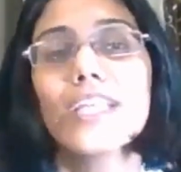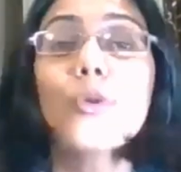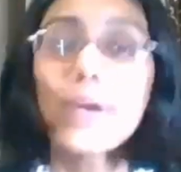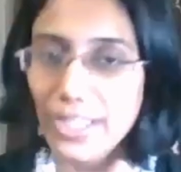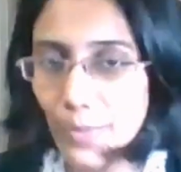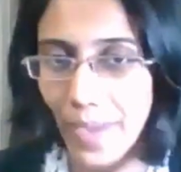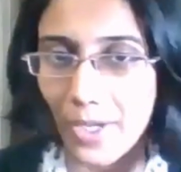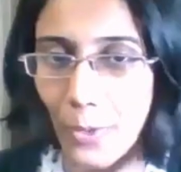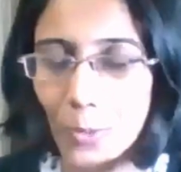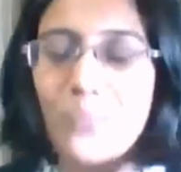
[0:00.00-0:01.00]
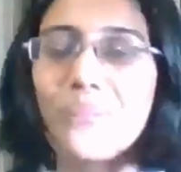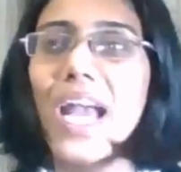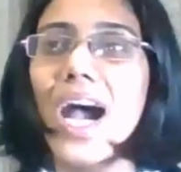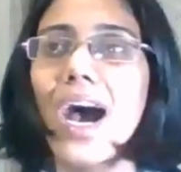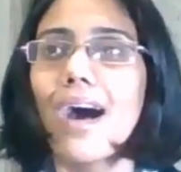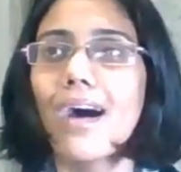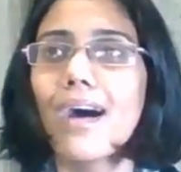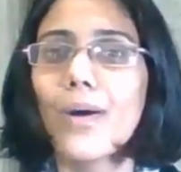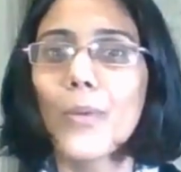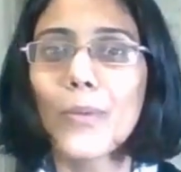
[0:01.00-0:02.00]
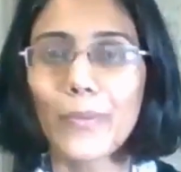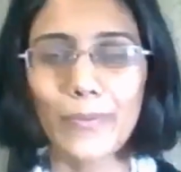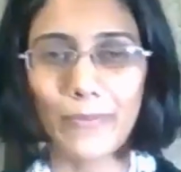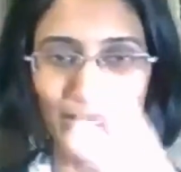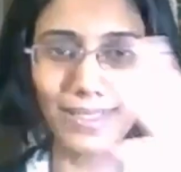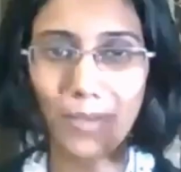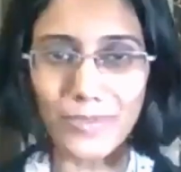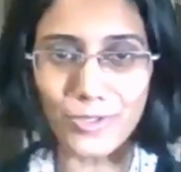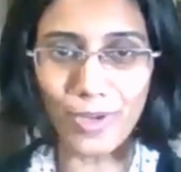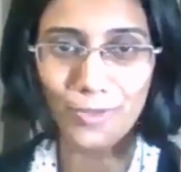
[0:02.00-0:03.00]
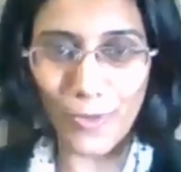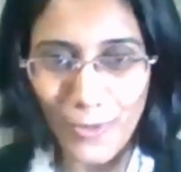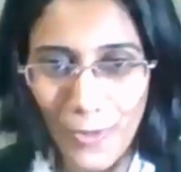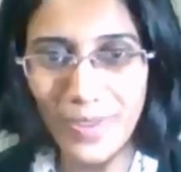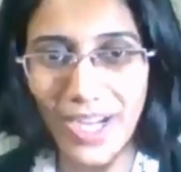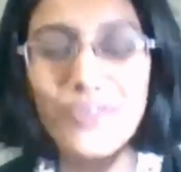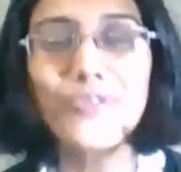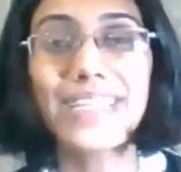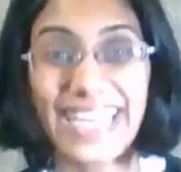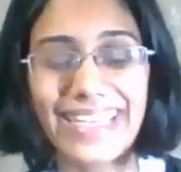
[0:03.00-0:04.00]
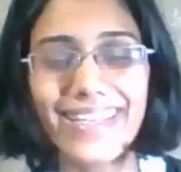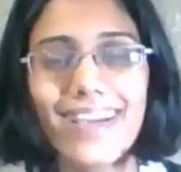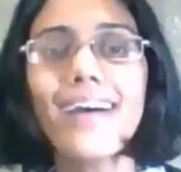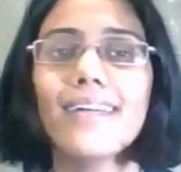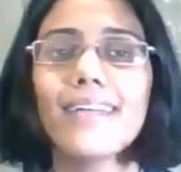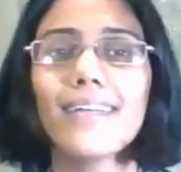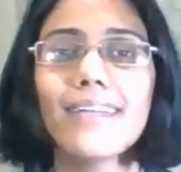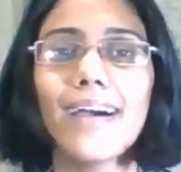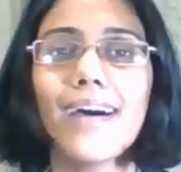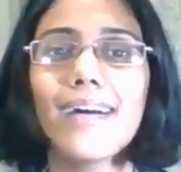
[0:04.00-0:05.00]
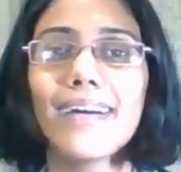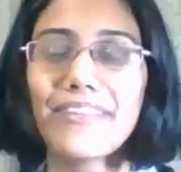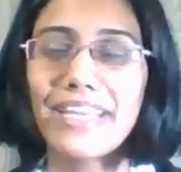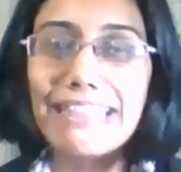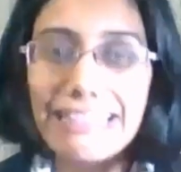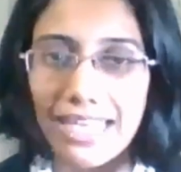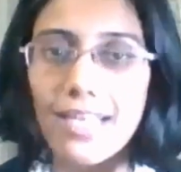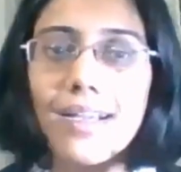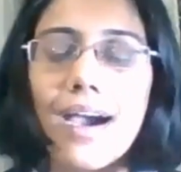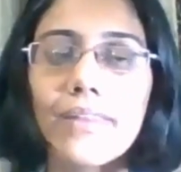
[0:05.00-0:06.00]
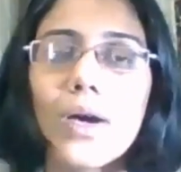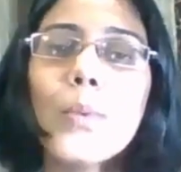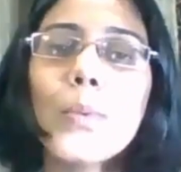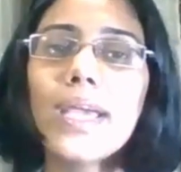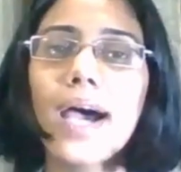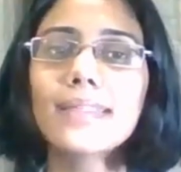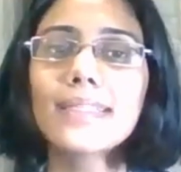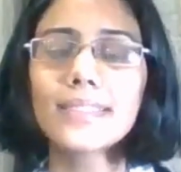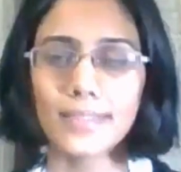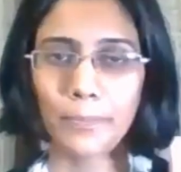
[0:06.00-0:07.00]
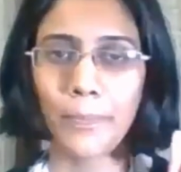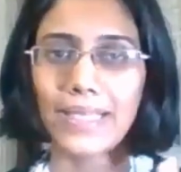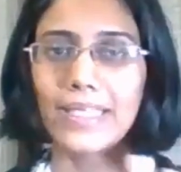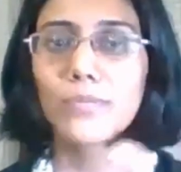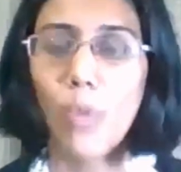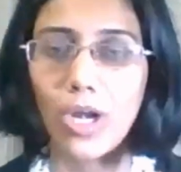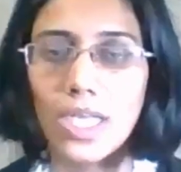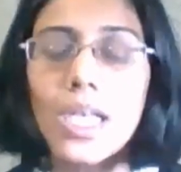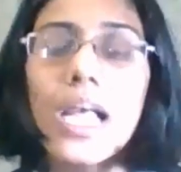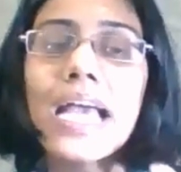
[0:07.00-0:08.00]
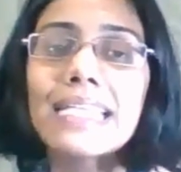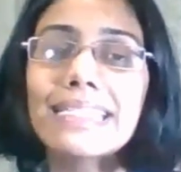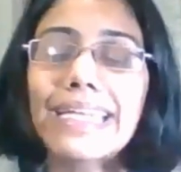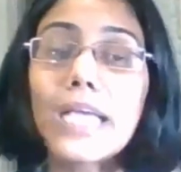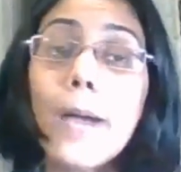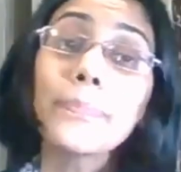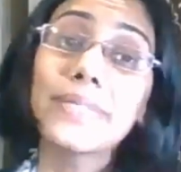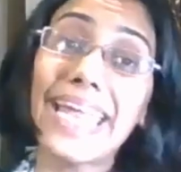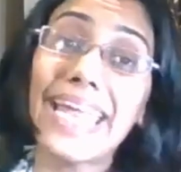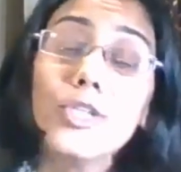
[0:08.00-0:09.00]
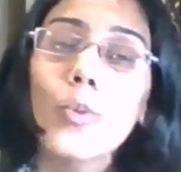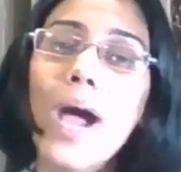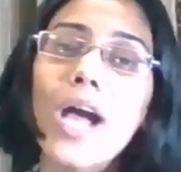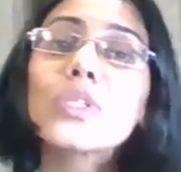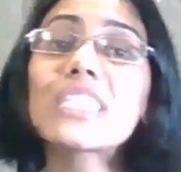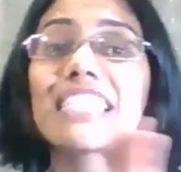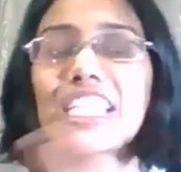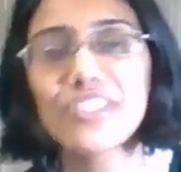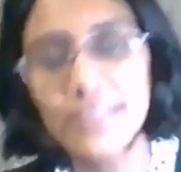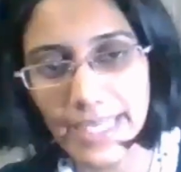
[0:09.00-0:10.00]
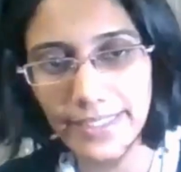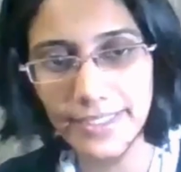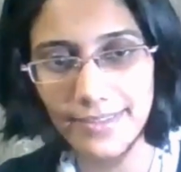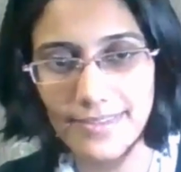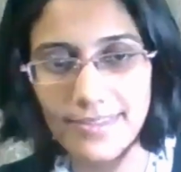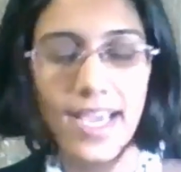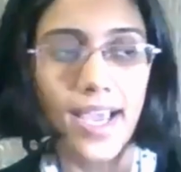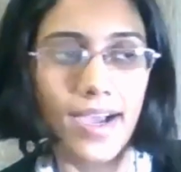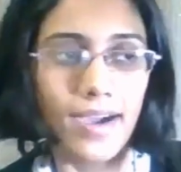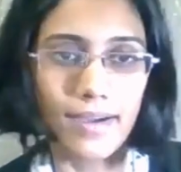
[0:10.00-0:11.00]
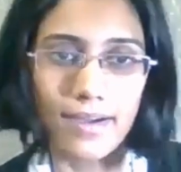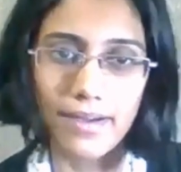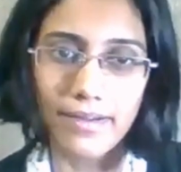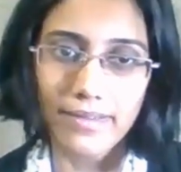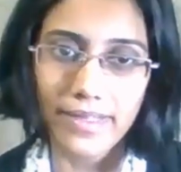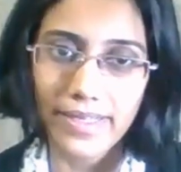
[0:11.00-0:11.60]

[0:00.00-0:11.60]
in quitting tobacco. Uh, when it comes to our own home country, India, uh, uh, in Telangana, we had this pilot model setting up ten tobacco cessation centers. Uh,